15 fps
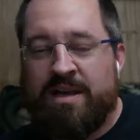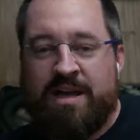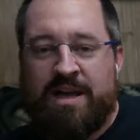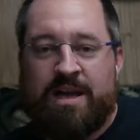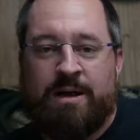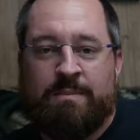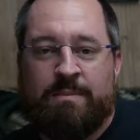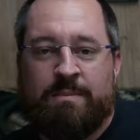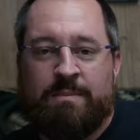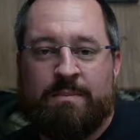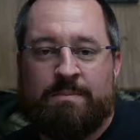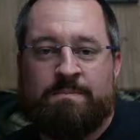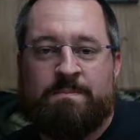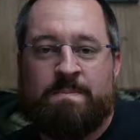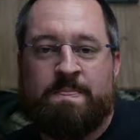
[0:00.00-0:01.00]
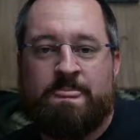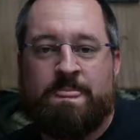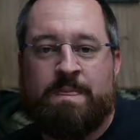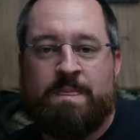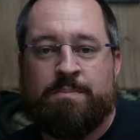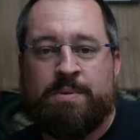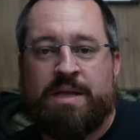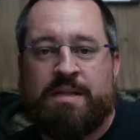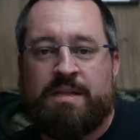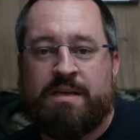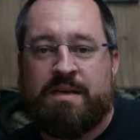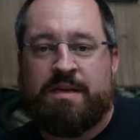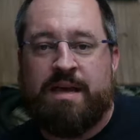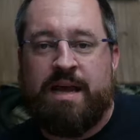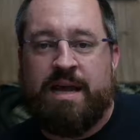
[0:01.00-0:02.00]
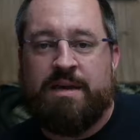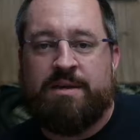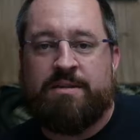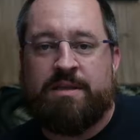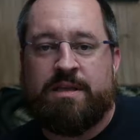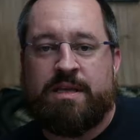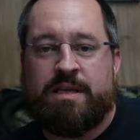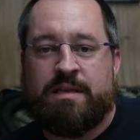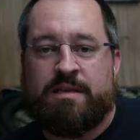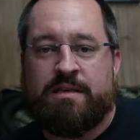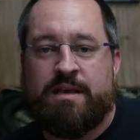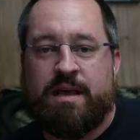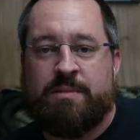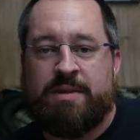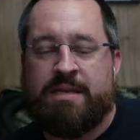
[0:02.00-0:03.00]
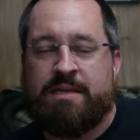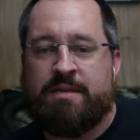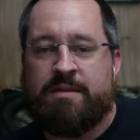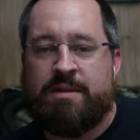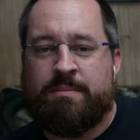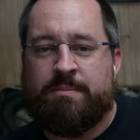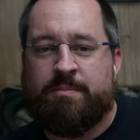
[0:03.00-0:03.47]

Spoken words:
But I know that I mean,